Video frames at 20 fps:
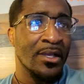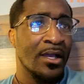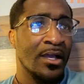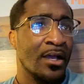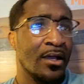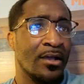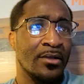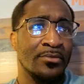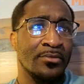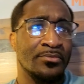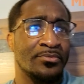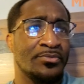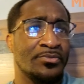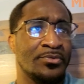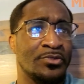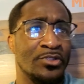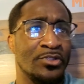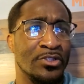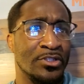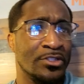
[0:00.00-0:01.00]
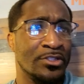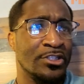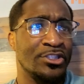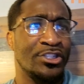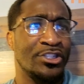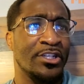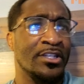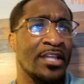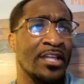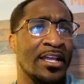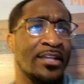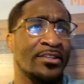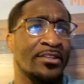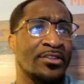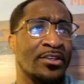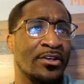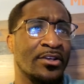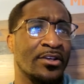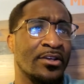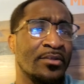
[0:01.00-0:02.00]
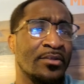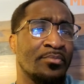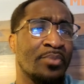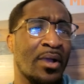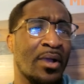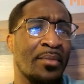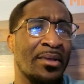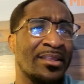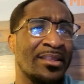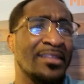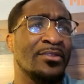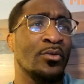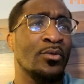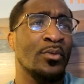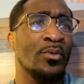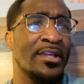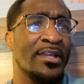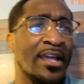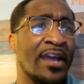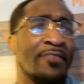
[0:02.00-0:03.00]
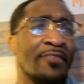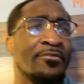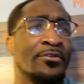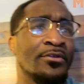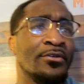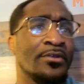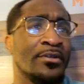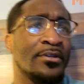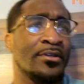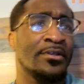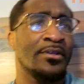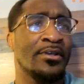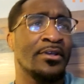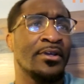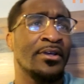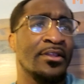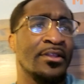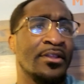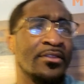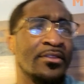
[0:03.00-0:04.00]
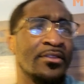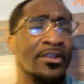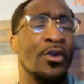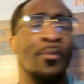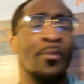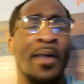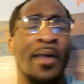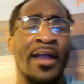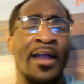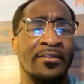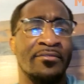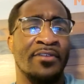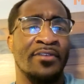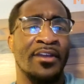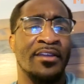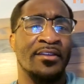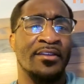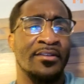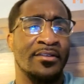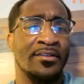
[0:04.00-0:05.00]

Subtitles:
Legit, like I think the week after the Neal Magny fight.